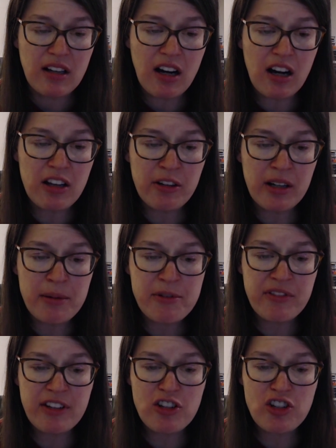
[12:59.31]
Holograms
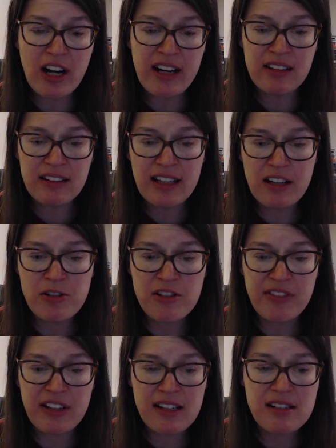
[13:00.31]
from the giant Lego
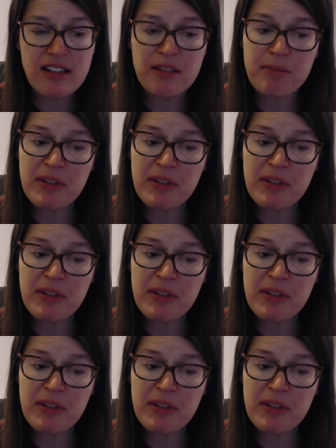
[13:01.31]
Sphinx and